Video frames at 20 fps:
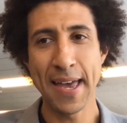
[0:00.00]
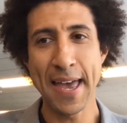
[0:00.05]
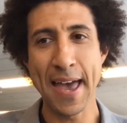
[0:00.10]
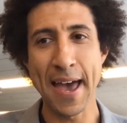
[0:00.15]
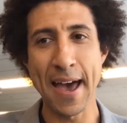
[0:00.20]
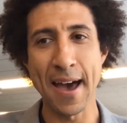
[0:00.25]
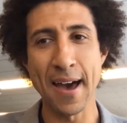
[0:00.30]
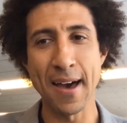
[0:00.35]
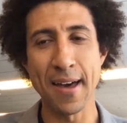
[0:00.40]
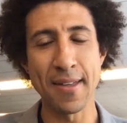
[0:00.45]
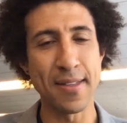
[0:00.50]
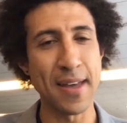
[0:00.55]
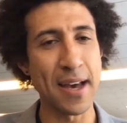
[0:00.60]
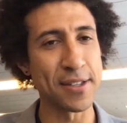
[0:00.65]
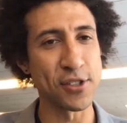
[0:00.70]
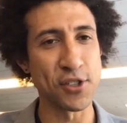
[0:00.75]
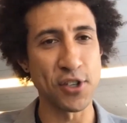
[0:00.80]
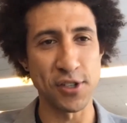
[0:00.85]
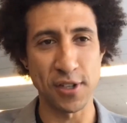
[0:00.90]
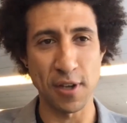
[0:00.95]

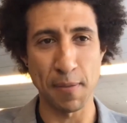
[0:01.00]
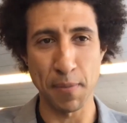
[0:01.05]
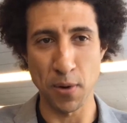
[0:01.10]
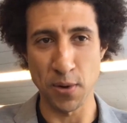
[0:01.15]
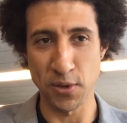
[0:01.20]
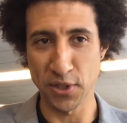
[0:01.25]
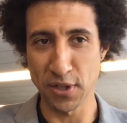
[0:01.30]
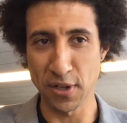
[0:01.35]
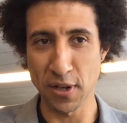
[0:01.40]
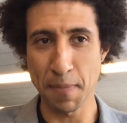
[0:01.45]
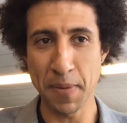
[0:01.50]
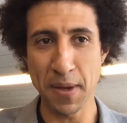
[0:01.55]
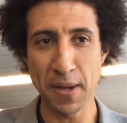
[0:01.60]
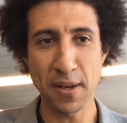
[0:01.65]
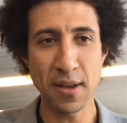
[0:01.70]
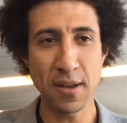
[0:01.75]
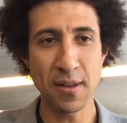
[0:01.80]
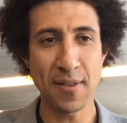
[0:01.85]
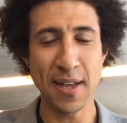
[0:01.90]
That's just a personal opinion.